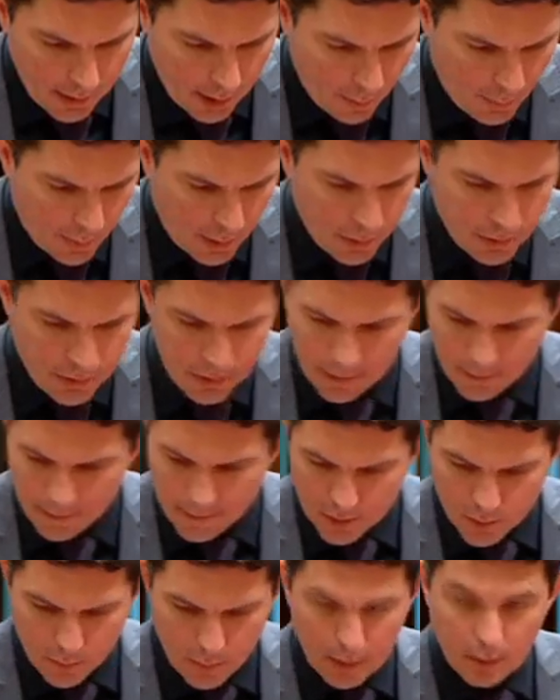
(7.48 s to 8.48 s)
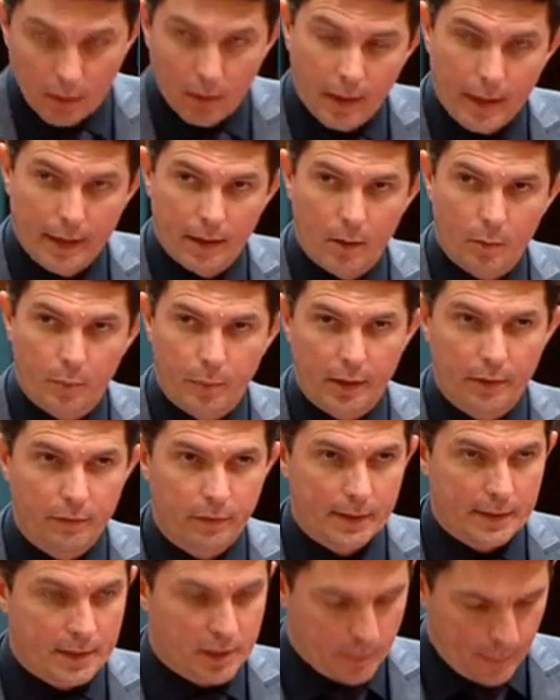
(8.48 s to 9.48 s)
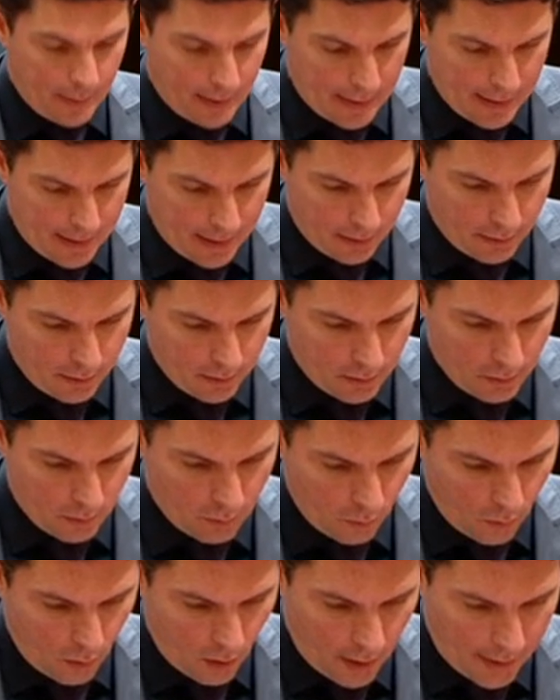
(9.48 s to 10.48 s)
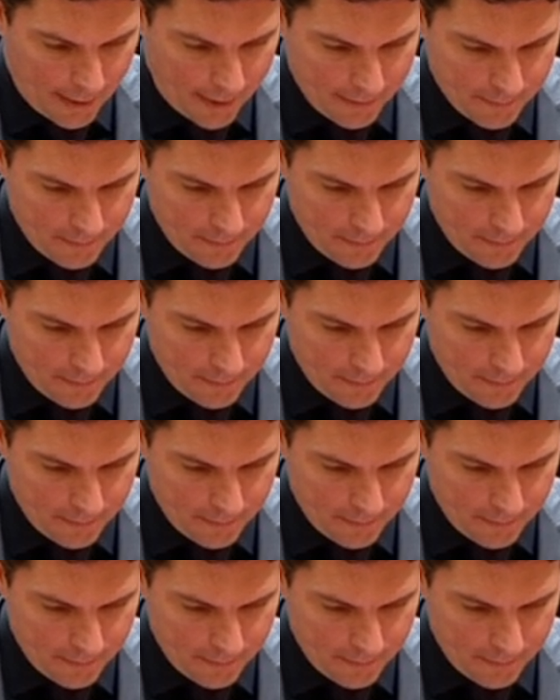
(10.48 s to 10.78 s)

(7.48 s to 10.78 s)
opposing this bill, and I'll briefly spell out why.